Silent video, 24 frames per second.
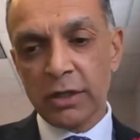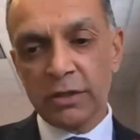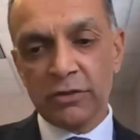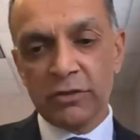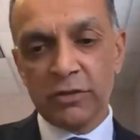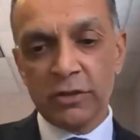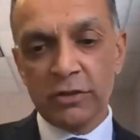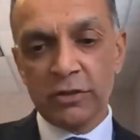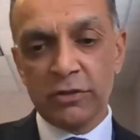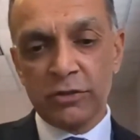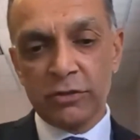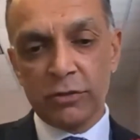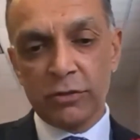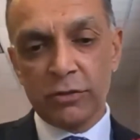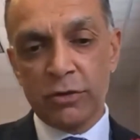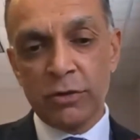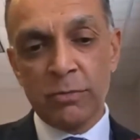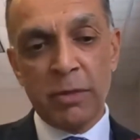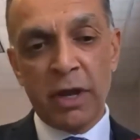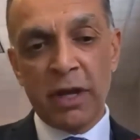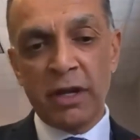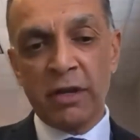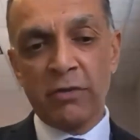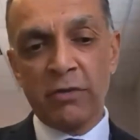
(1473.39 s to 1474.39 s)
It's it's
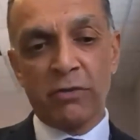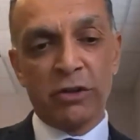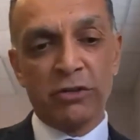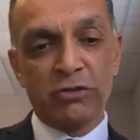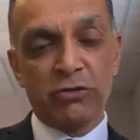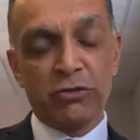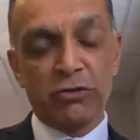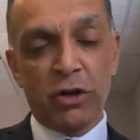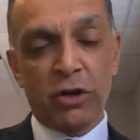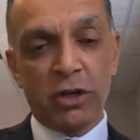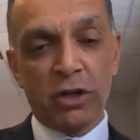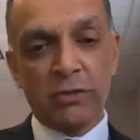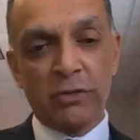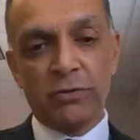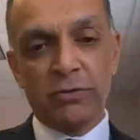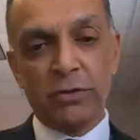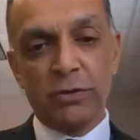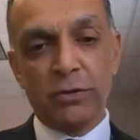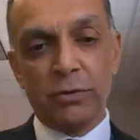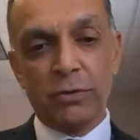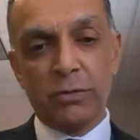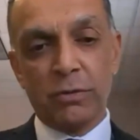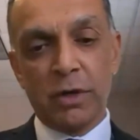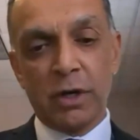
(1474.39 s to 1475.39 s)
remaining very strong. If
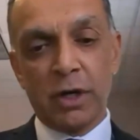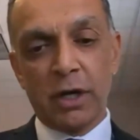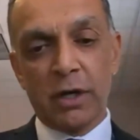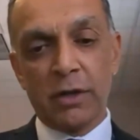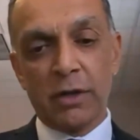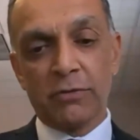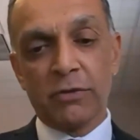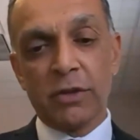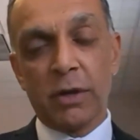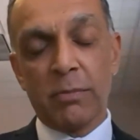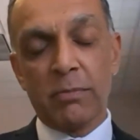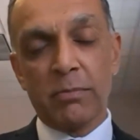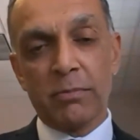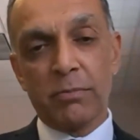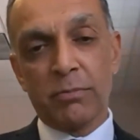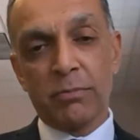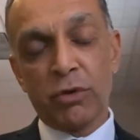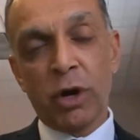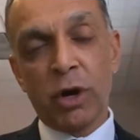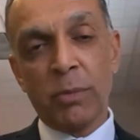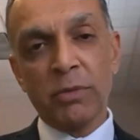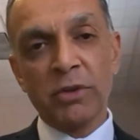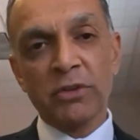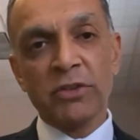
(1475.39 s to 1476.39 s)
you uh, if there are
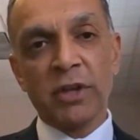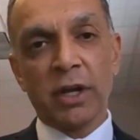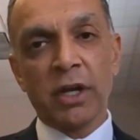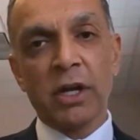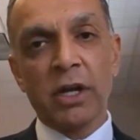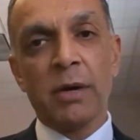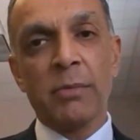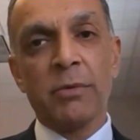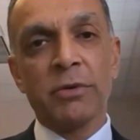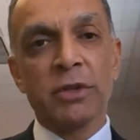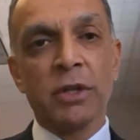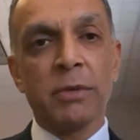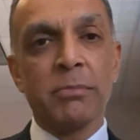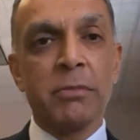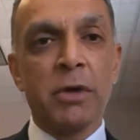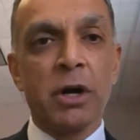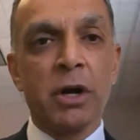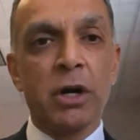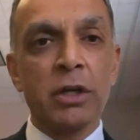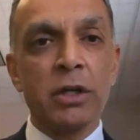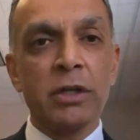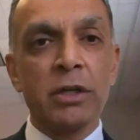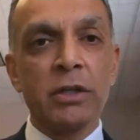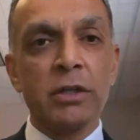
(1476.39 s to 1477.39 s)
properties that come on the
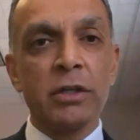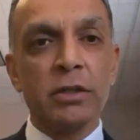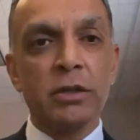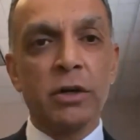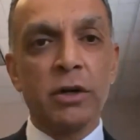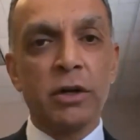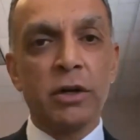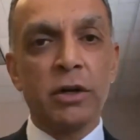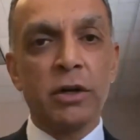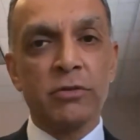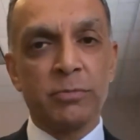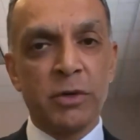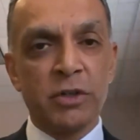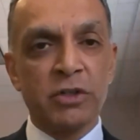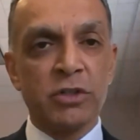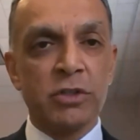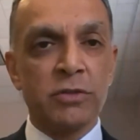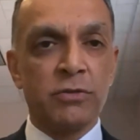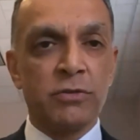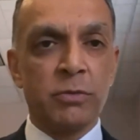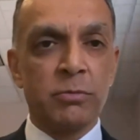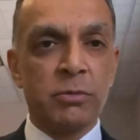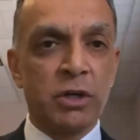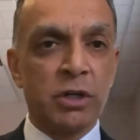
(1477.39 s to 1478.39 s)
market,
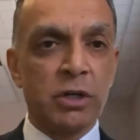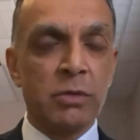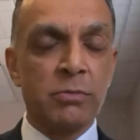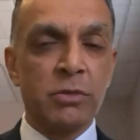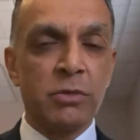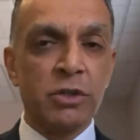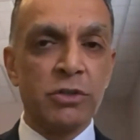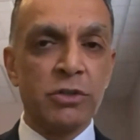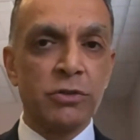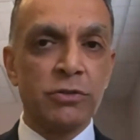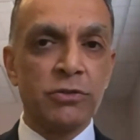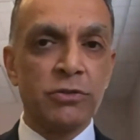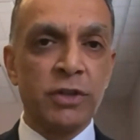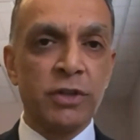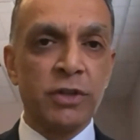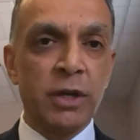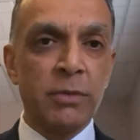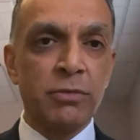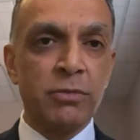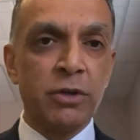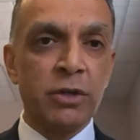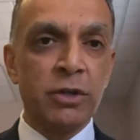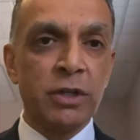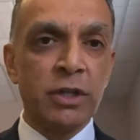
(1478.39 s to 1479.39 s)
especially from a commercial
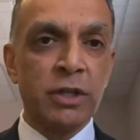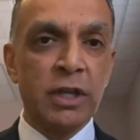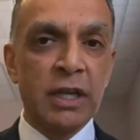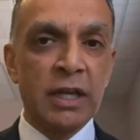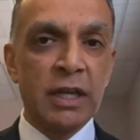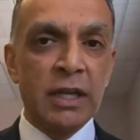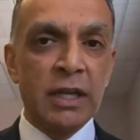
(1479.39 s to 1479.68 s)
standpoint,